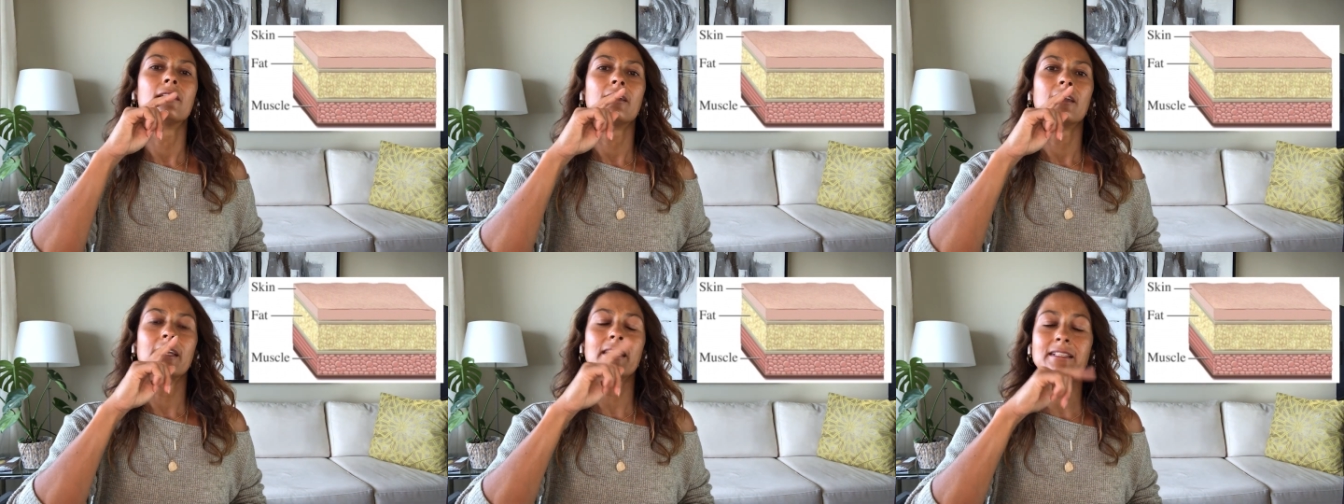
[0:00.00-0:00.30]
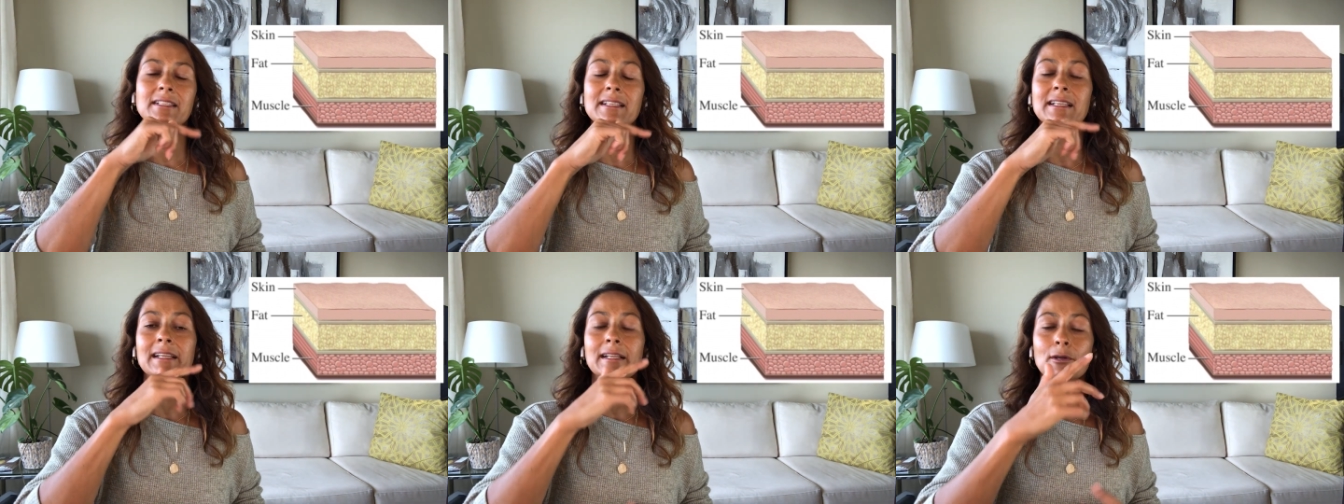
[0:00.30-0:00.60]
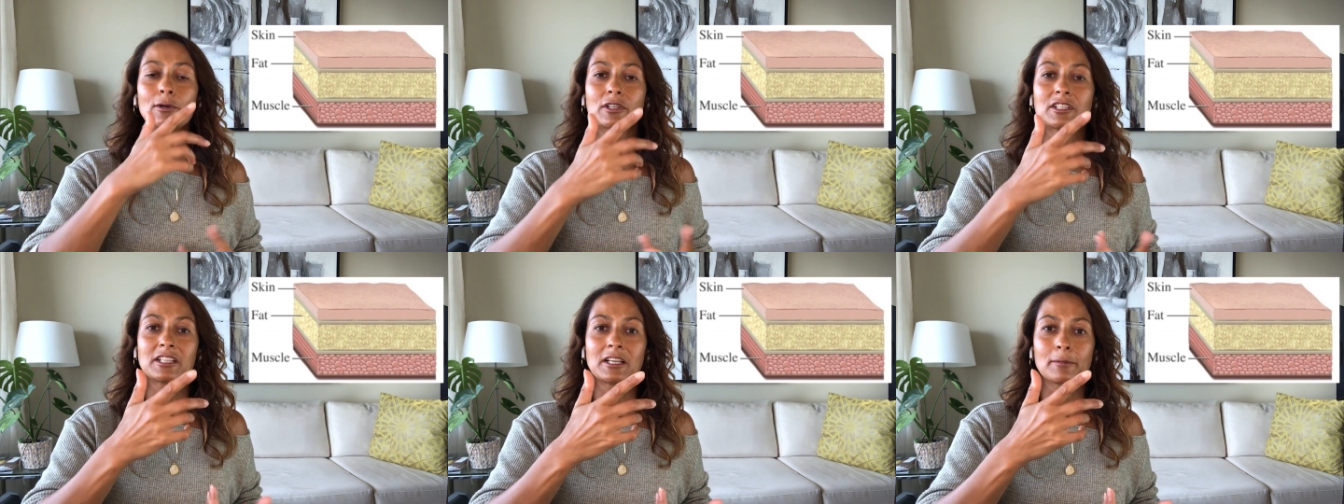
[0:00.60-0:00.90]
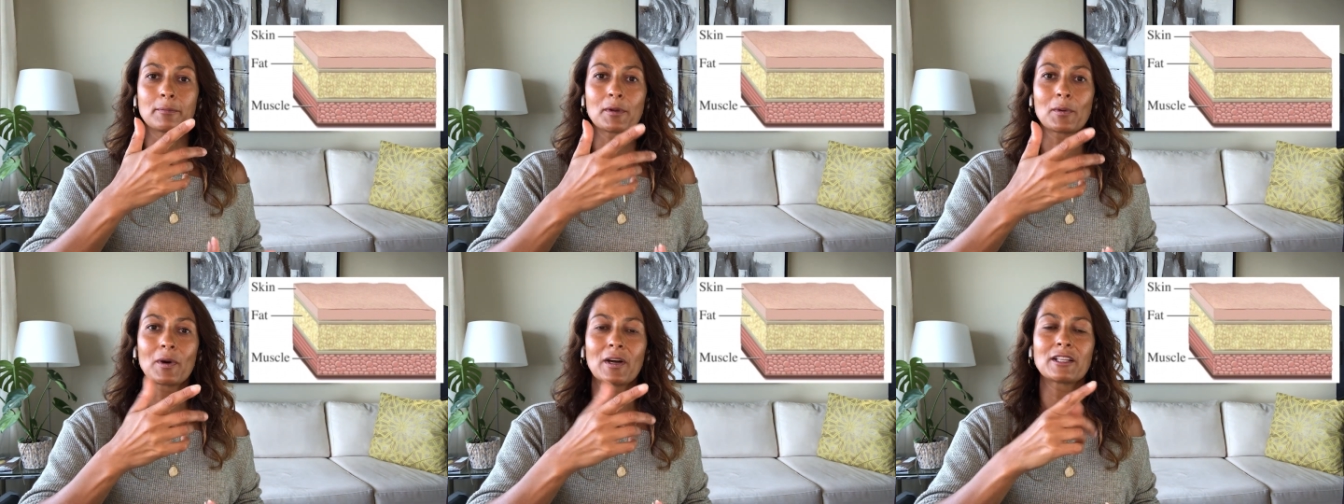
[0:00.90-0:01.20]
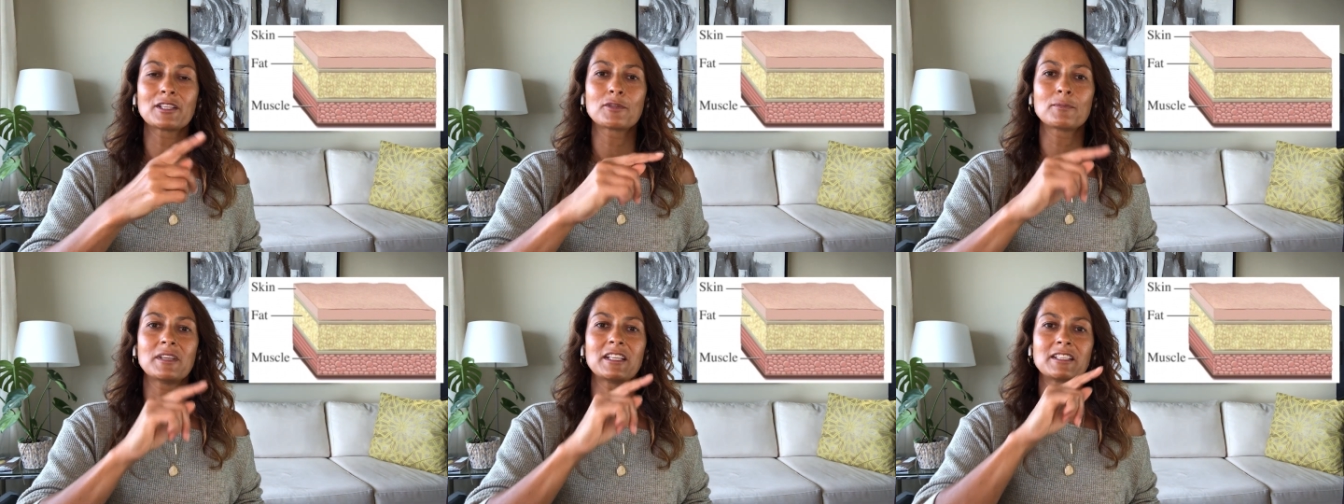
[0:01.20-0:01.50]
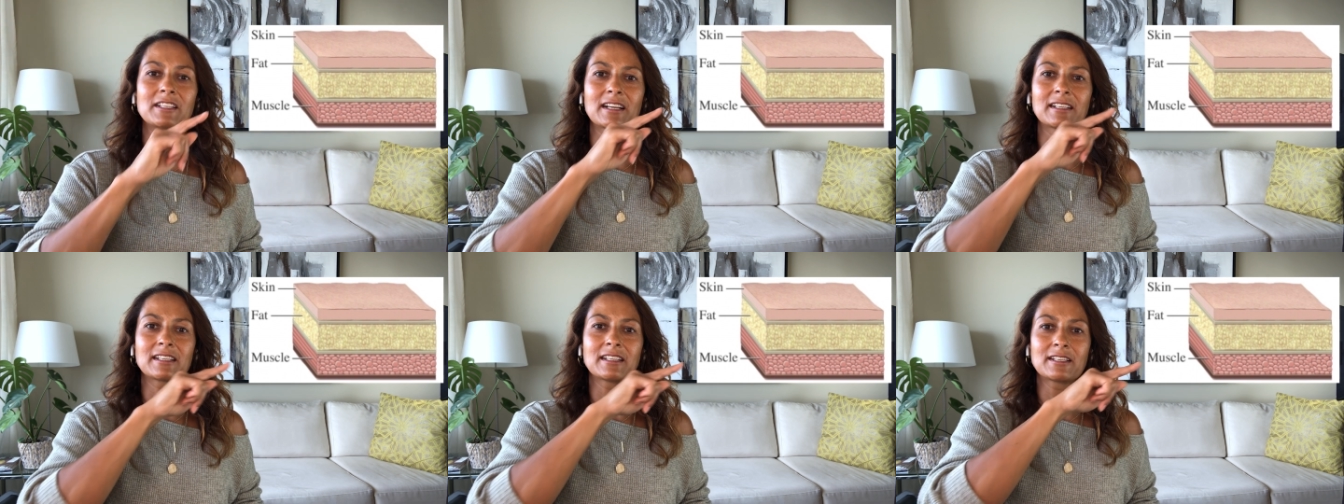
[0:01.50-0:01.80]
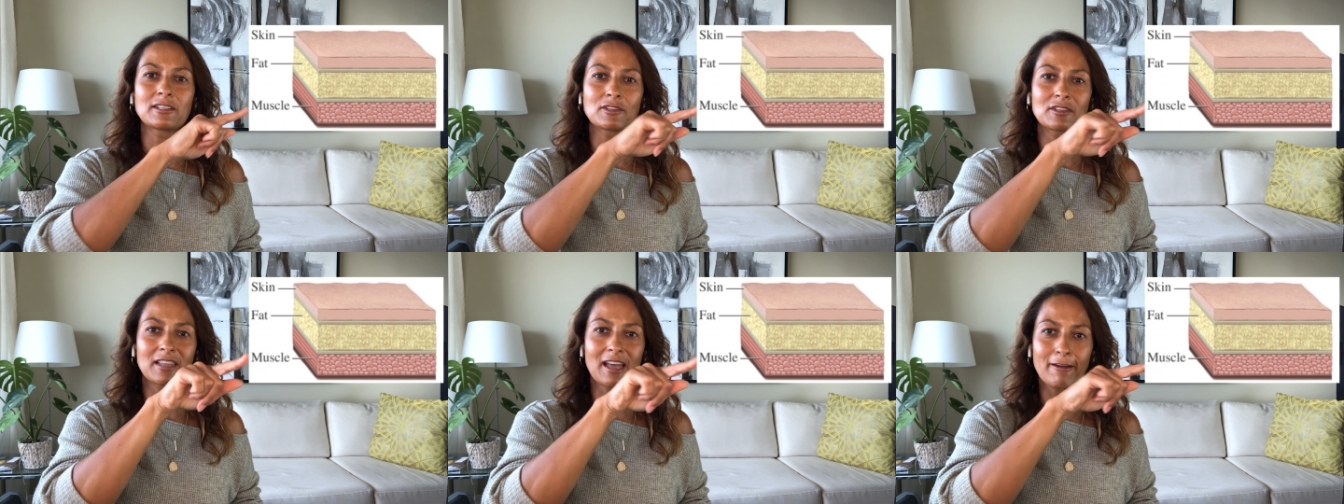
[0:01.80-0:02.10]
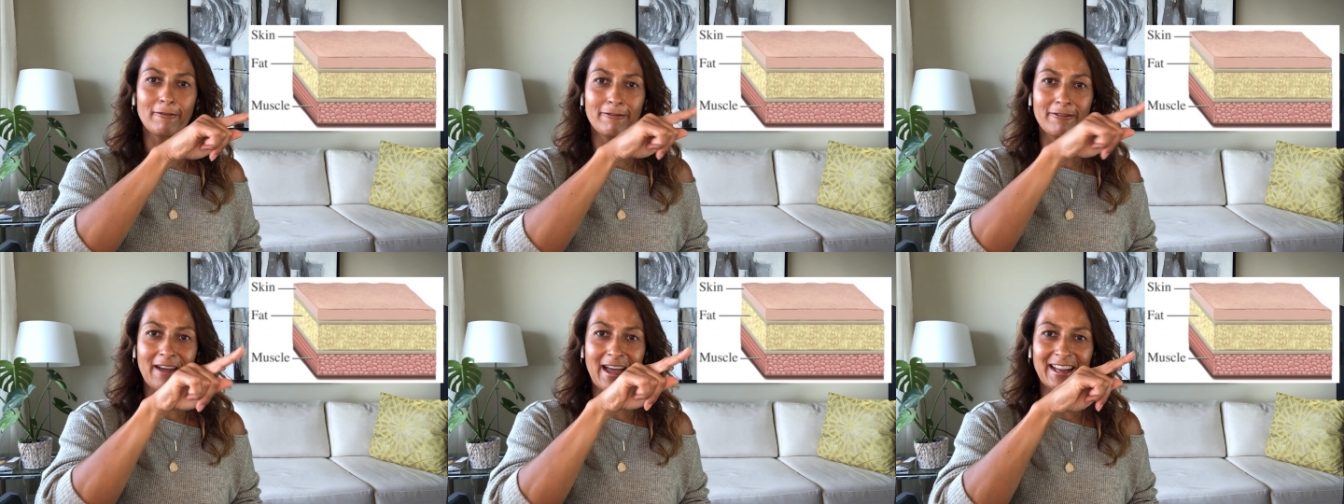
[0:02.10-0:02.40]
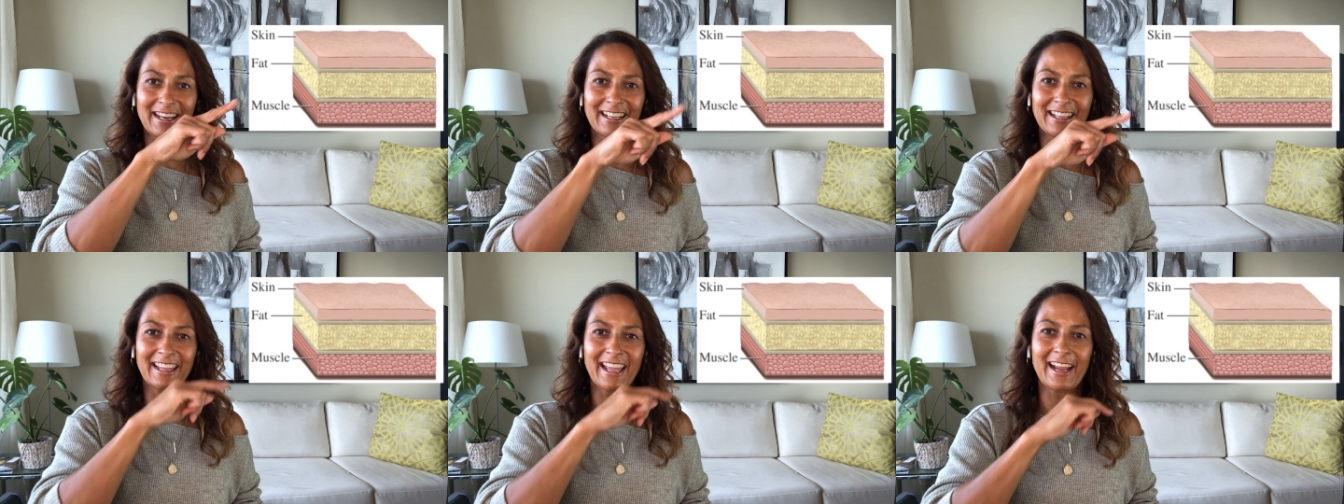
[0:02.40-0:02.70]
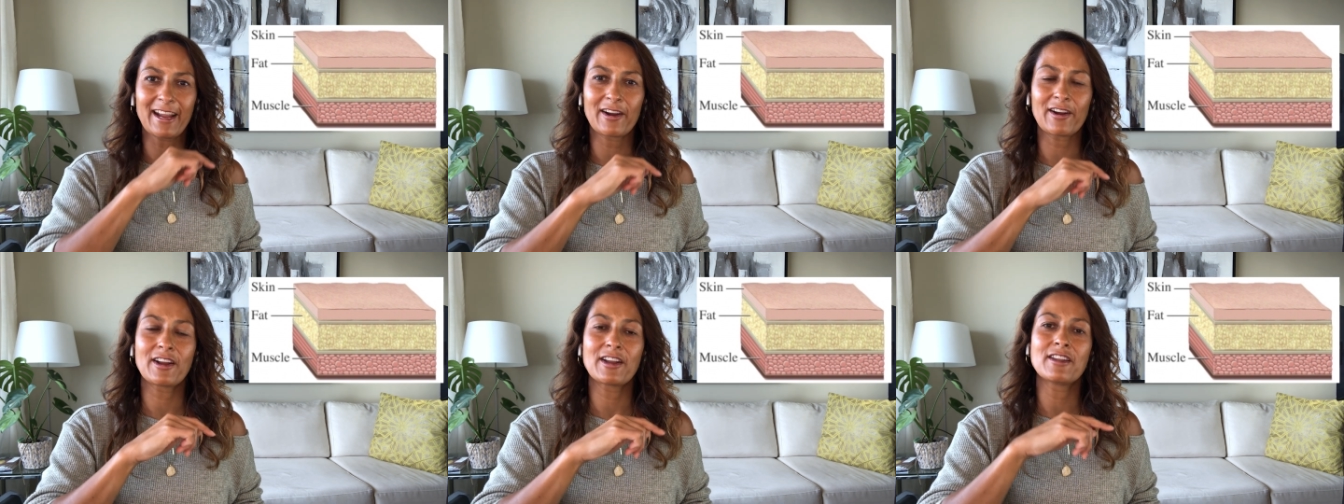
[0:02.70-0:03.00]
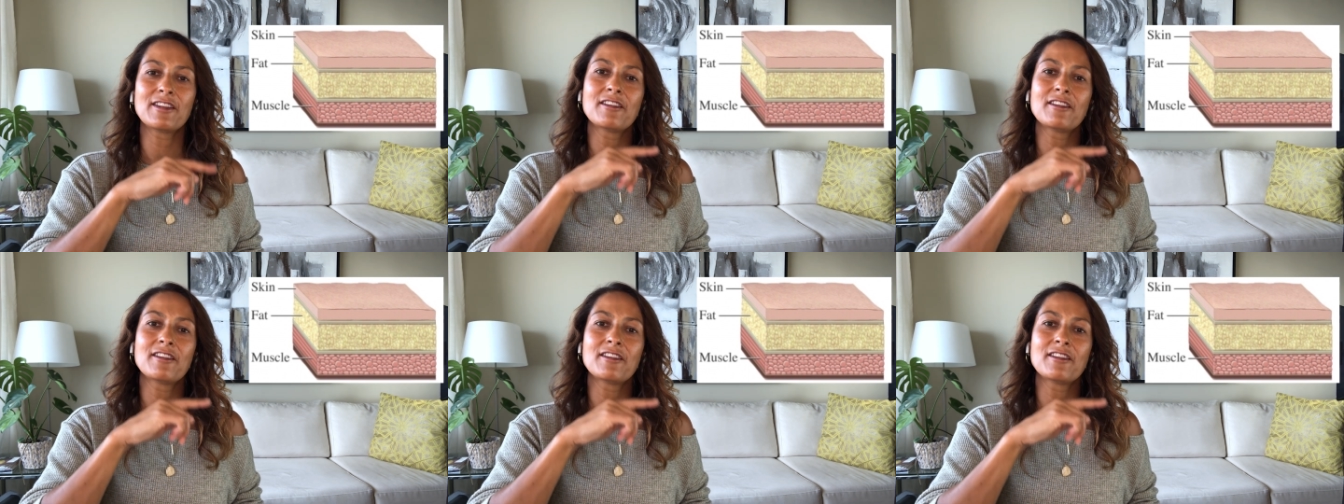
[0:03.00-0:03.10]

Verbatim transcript: insulin or GLP-1 to be injected into that fatty layer,